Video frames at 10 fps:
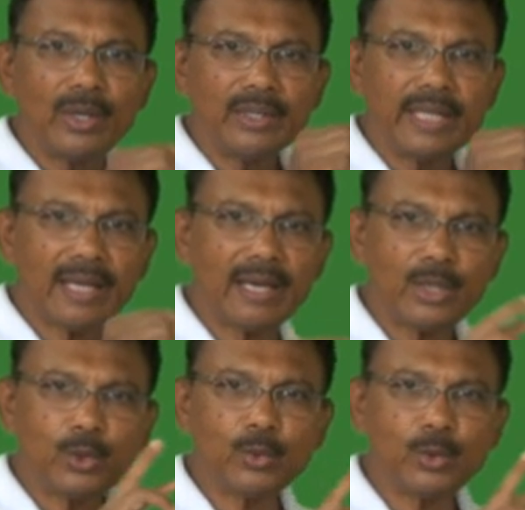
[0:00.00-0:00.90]
There are
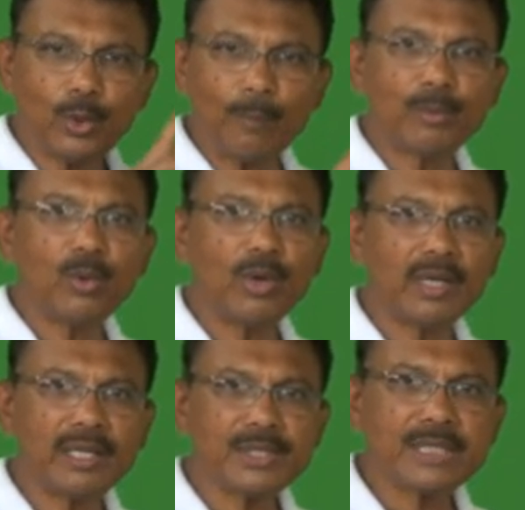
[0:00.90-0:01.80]
2 top
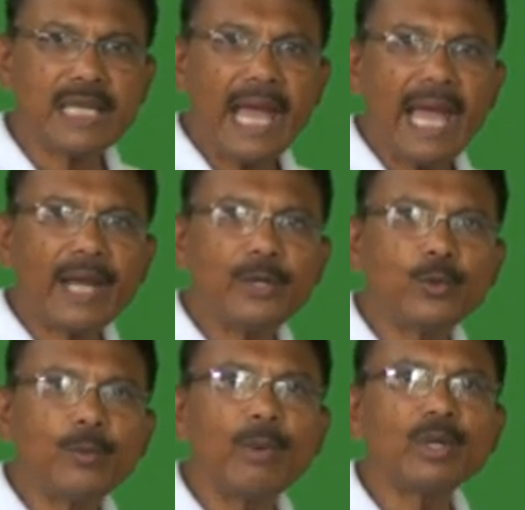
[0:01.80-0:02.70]
corners and
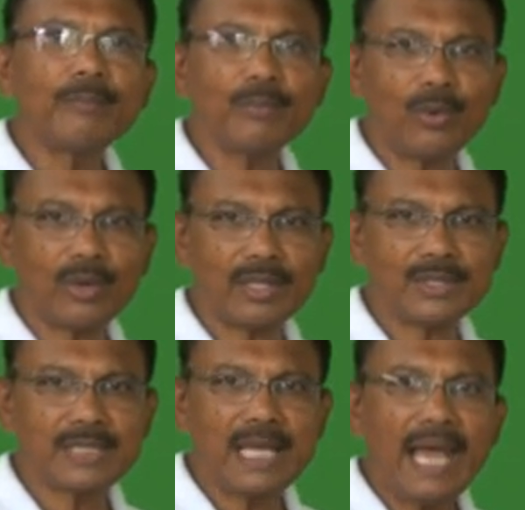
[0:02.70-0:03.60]
2 bottom corners,